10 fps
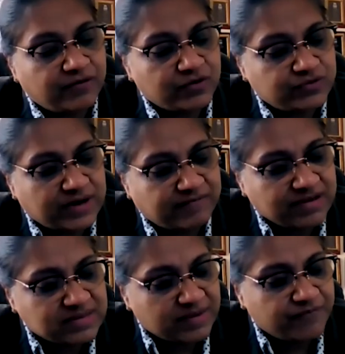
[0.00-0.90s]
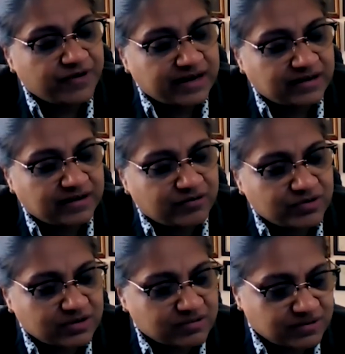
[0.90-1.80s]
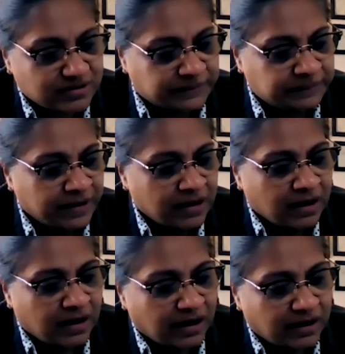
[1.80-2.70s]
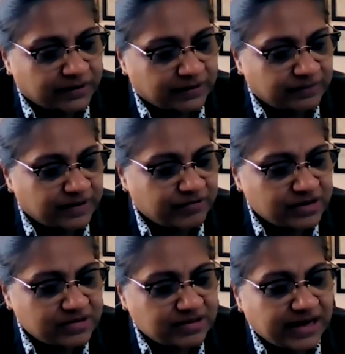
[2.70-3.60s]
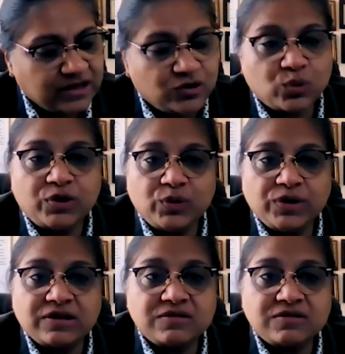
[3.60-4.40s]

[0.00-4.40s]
I was traveling somewhere and there was this, uh, uh, there were these ladies who were doing this